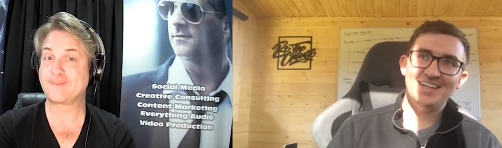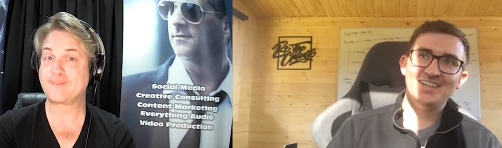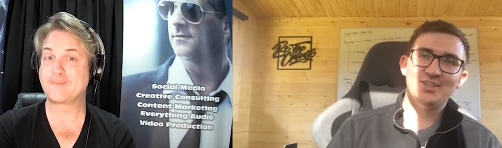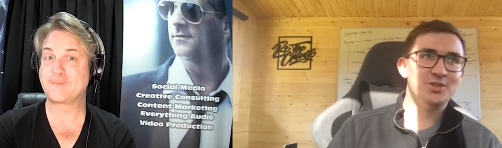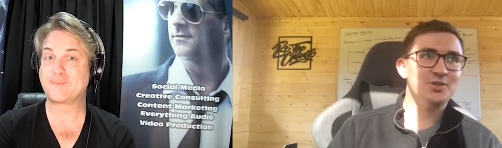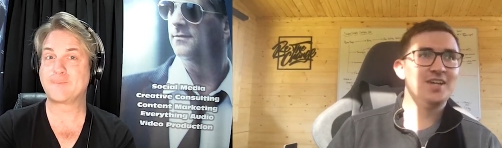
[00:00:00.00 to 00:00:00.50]

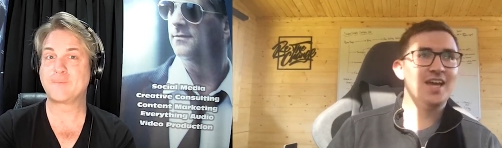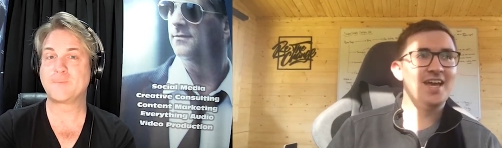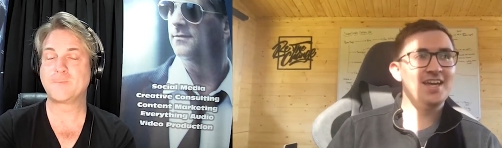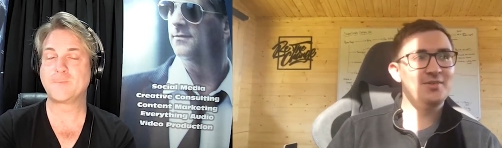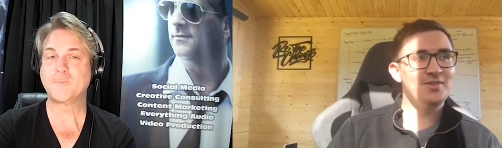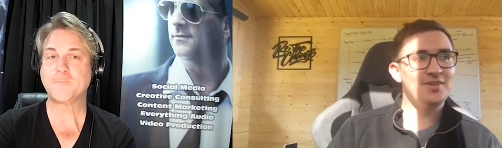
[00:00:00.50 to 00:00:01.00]
Speaker 1: no,
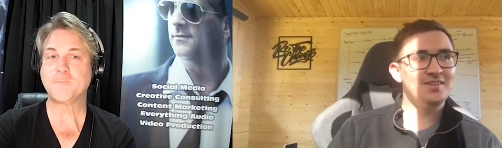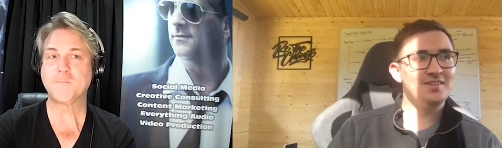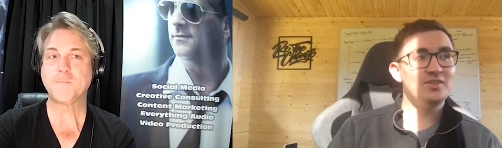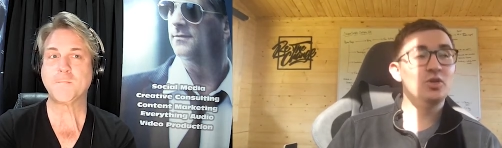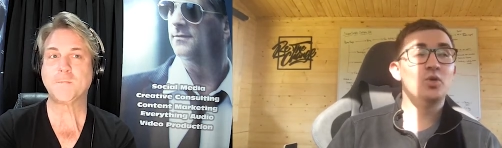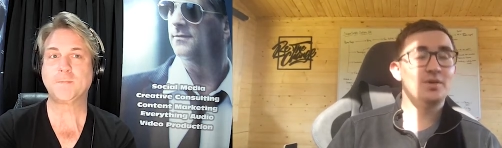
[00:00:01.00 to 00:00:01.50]
uh,
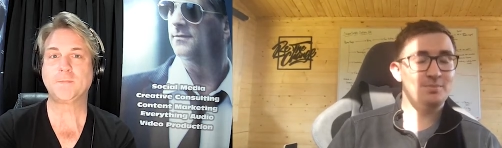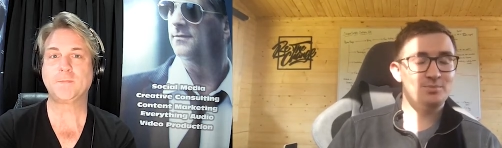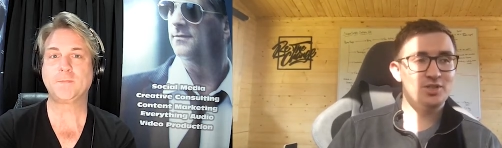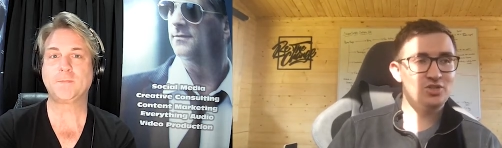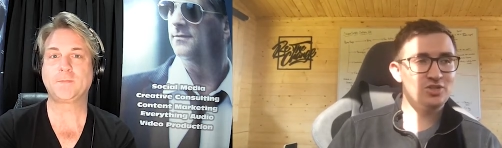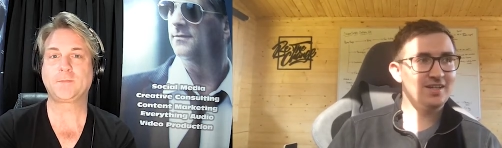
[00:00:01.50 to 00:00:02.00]
no, I'm
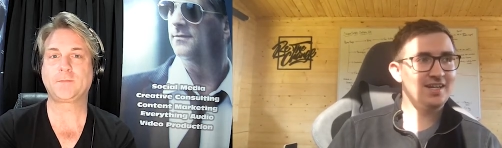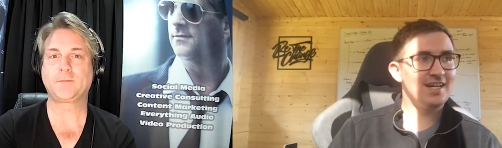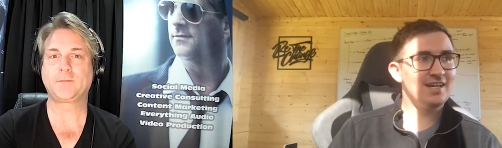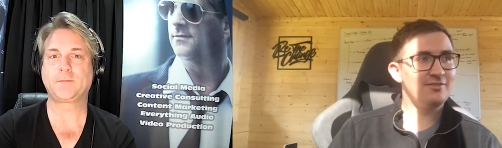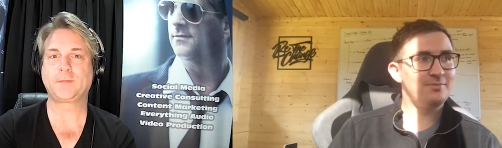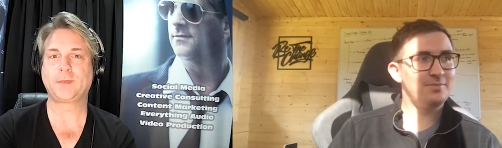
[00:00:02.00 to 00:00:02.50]
pretty sure I
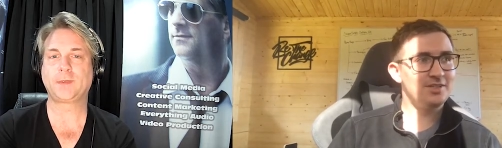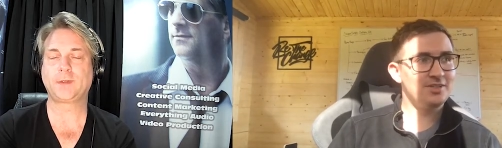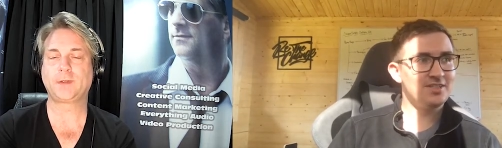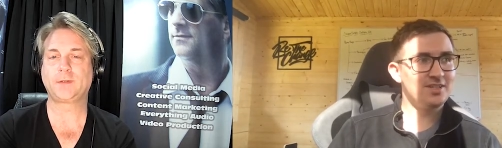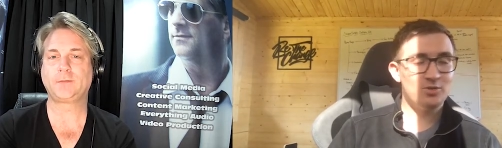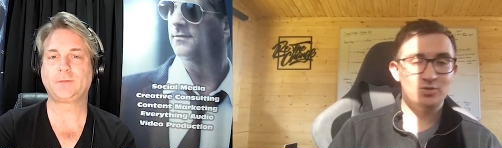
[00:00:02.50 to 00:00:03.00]
have
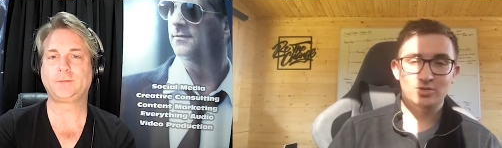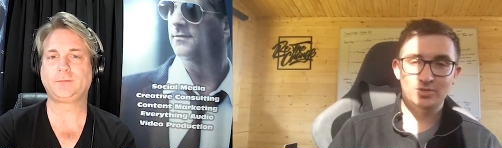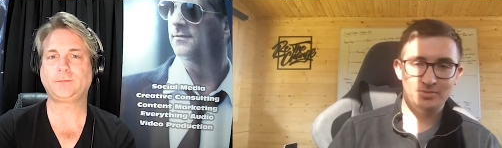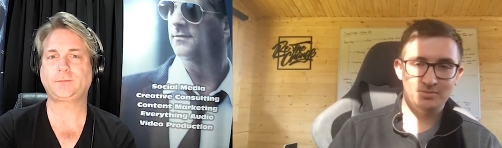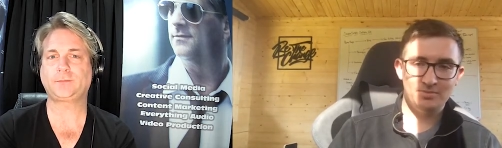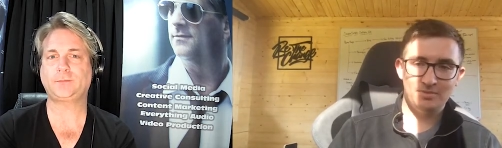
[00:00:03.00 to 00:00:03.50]
because I
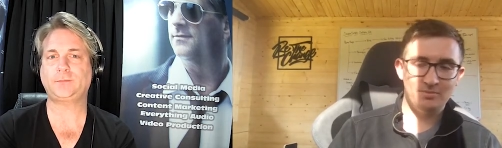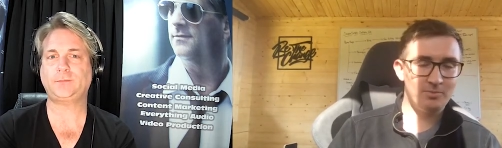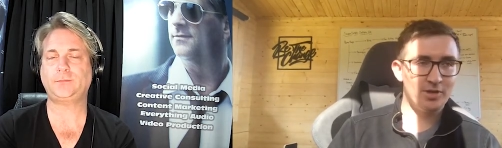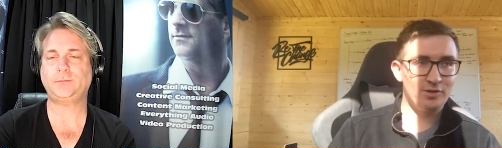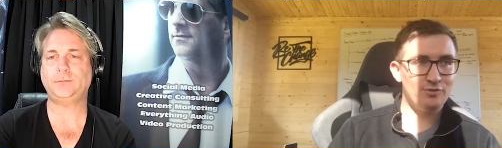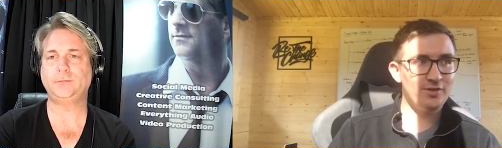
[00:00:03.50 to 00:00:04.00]
also
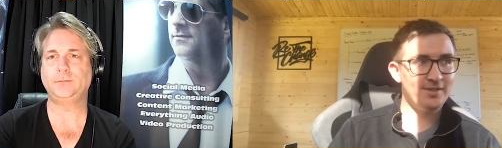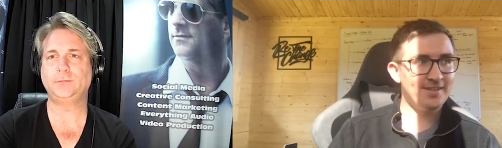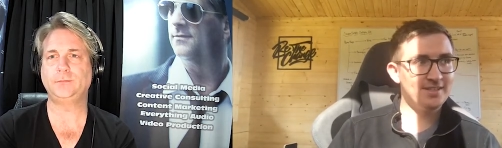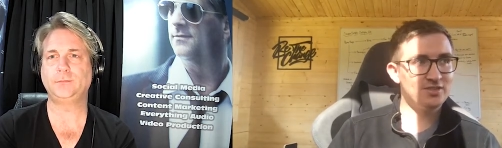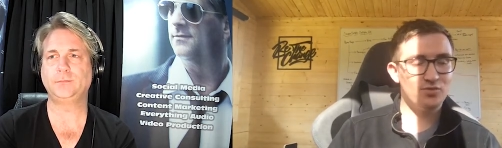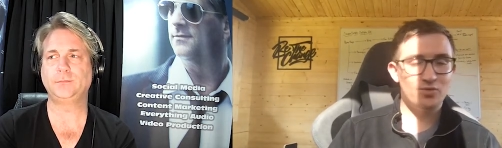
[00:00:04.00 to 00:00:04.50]
work
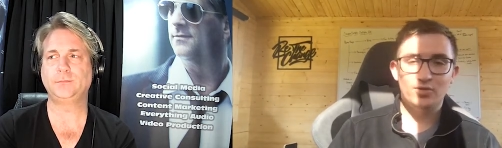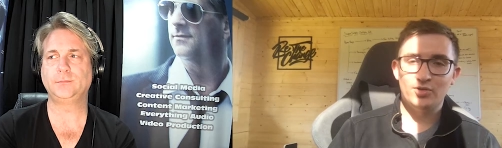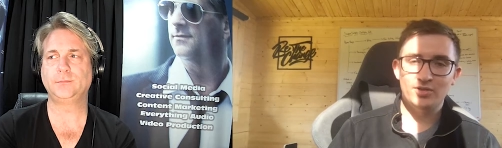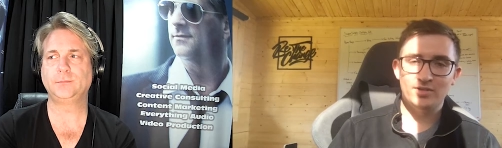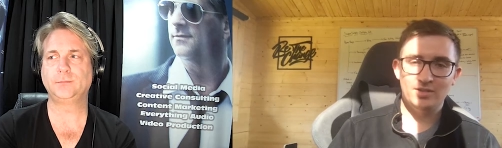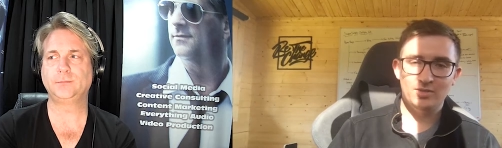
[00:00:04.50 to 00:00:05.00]
freelance
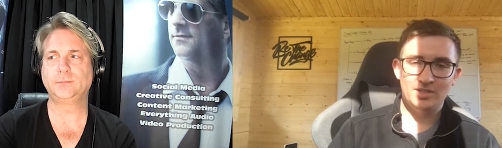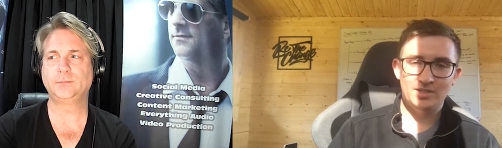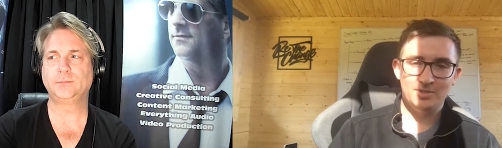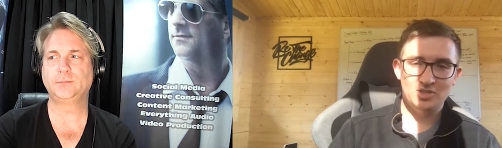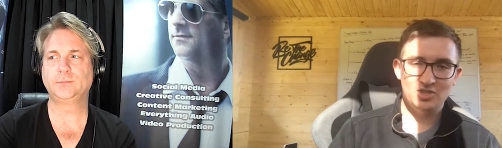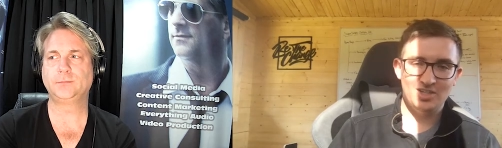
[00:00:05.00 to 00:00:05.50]
for the UK
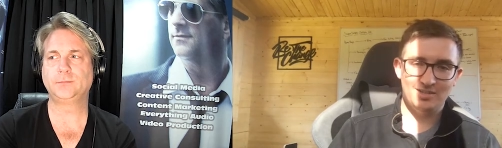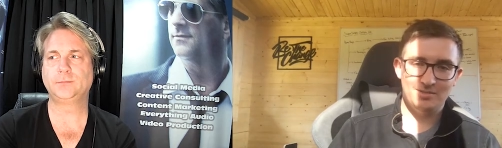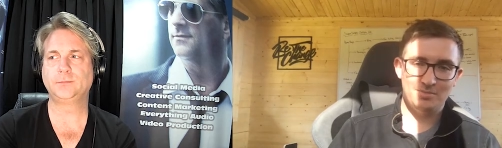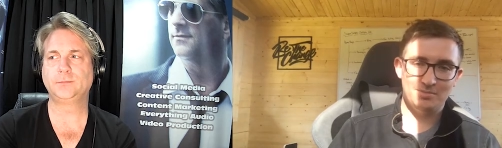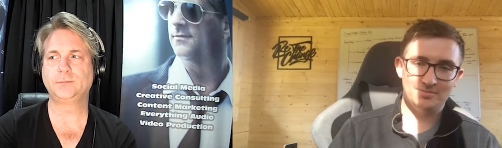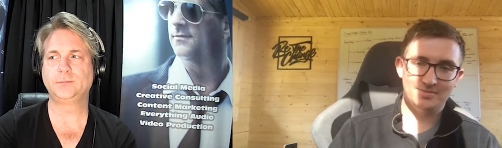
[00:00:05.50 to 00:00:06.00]
Bungee
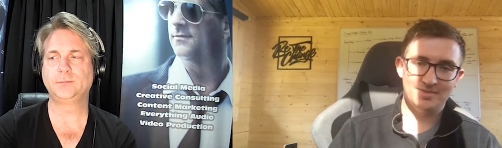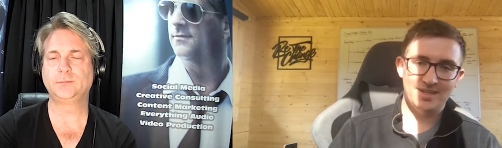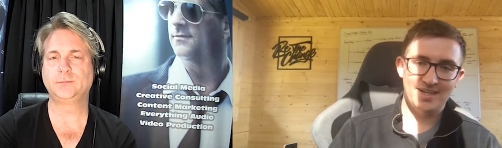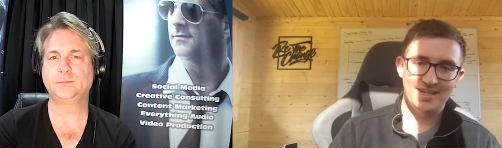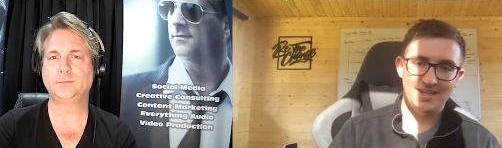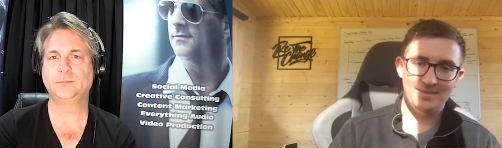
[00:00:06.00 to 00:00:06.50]
Club.
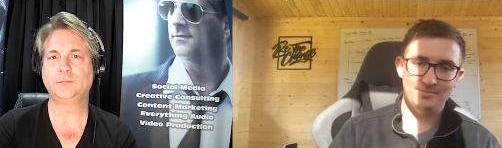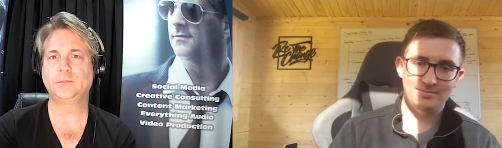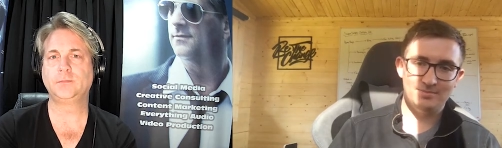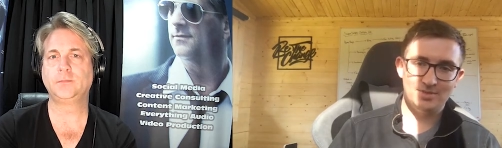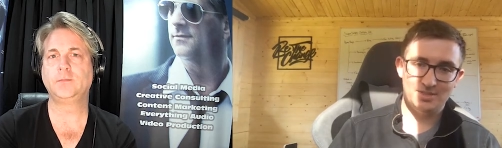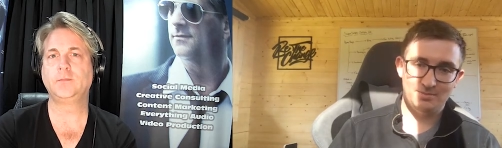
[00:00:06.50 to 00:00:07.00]
Um,
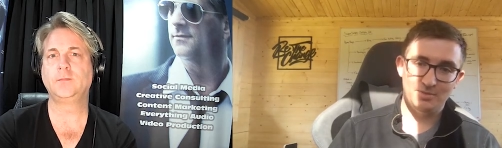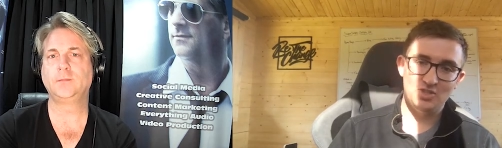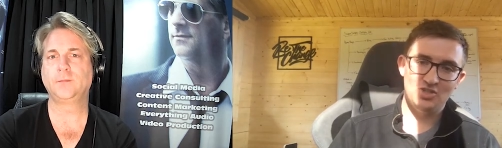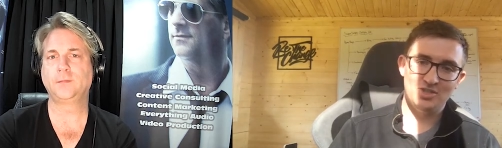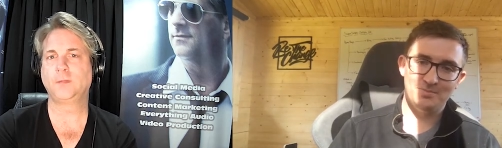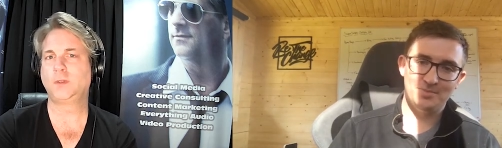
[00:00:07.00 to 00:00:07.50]
so it's
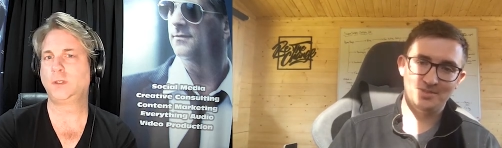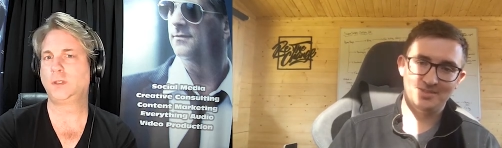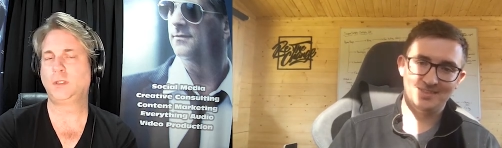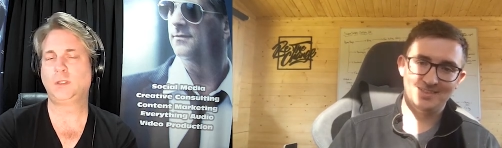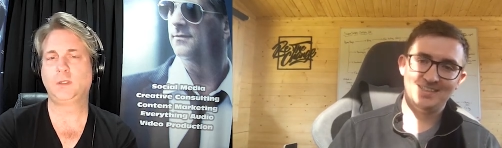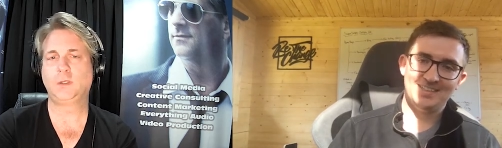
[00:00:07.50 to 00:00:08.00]
bungee jumping.
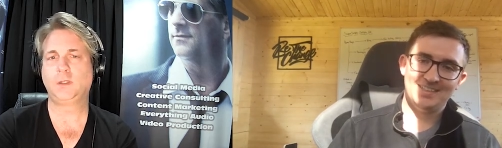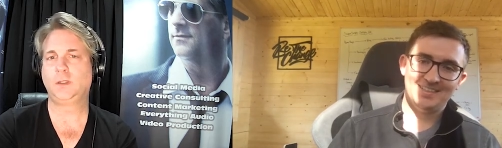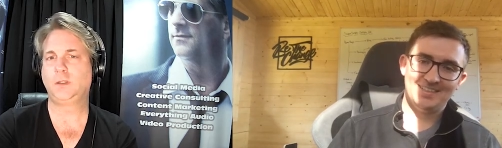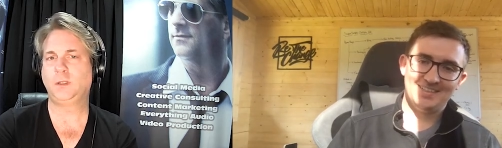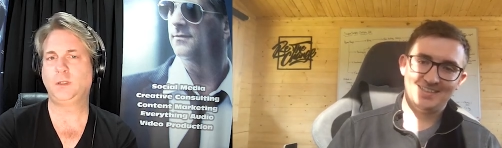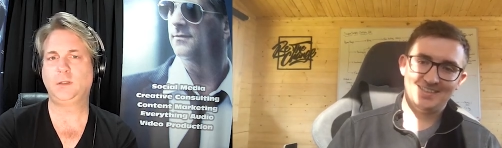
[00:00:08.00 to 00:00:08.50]

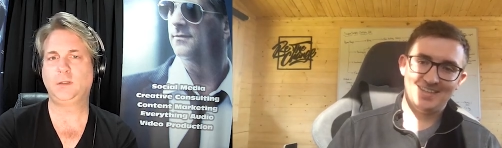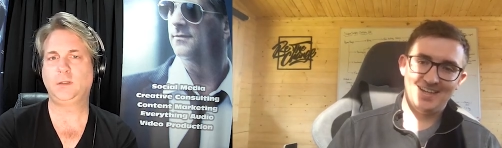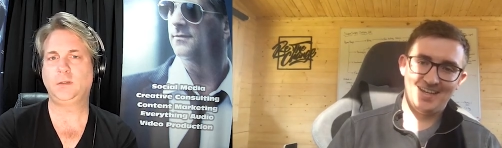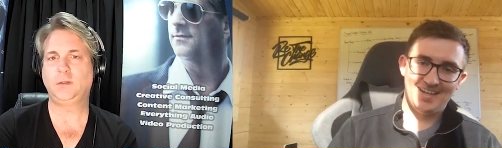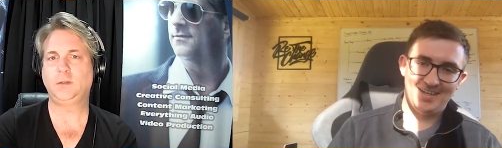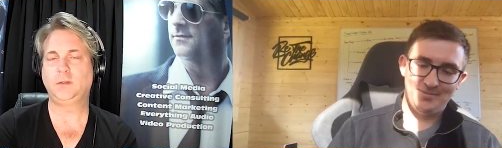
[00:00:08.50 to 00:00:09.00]
Jeez.
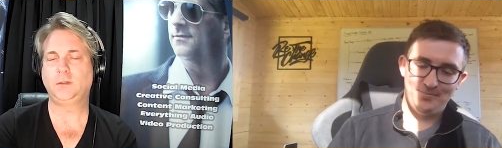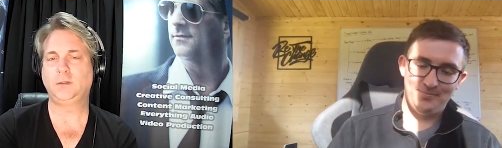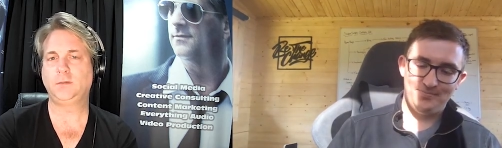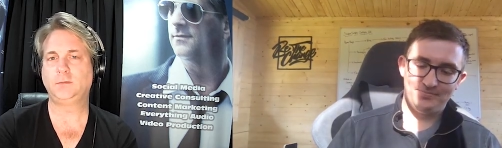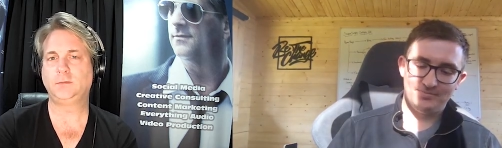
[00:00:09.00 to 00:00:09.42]
Um,